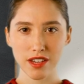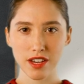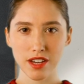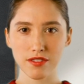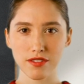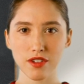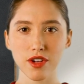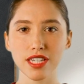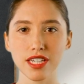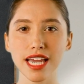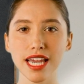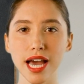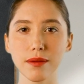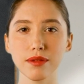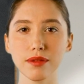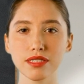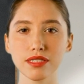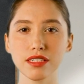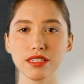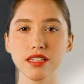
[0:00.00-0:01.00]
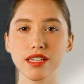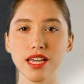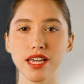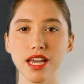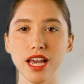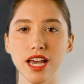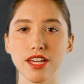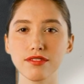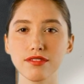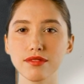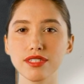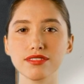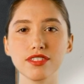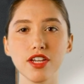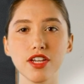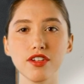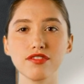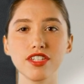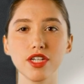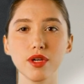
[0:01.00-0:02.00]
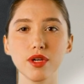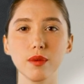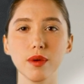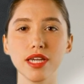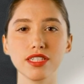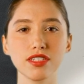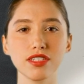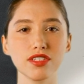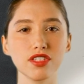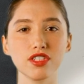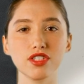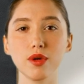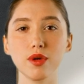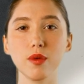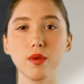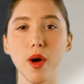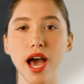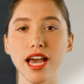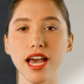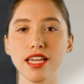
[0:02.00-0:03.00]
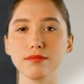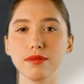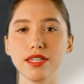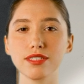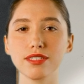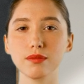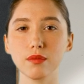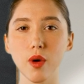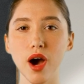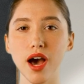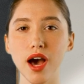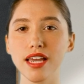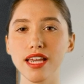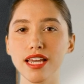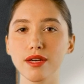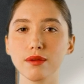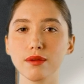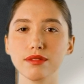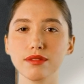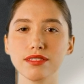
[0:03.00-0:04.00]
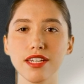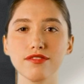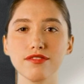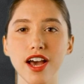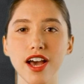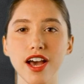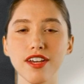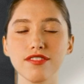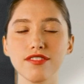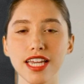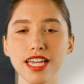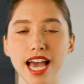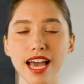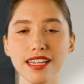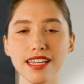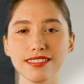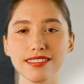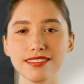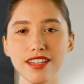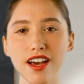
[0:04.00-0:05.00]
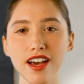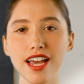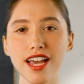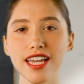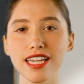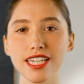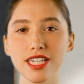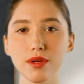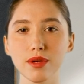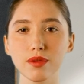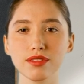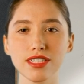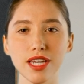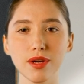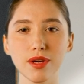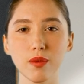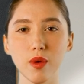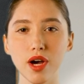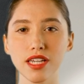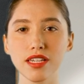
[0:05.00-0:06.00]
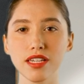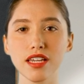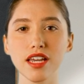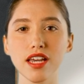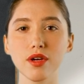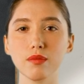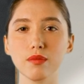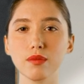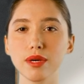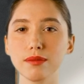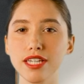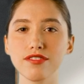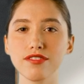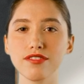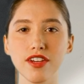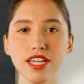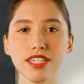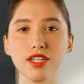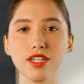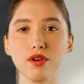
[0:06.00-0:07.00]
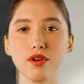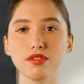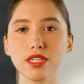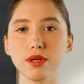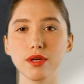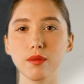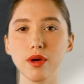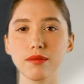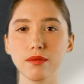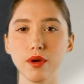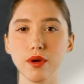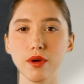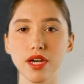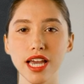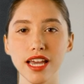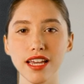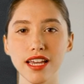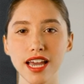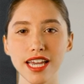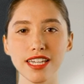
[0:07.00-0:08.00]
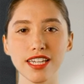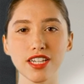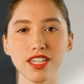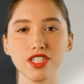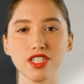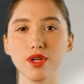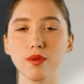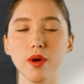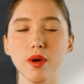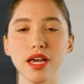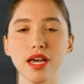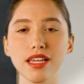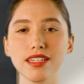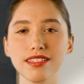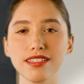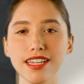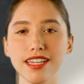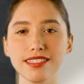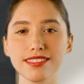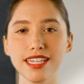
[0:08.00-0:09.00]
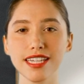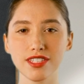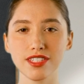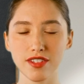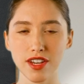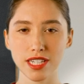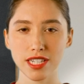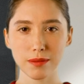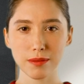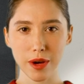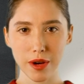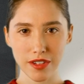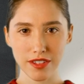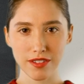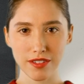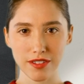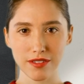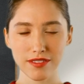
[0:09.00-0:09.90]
For example, if we solve the equations 2x plus y equals sine 5 and xy equals sine 1, we may find only one point, like 2, 1, that satisfies both.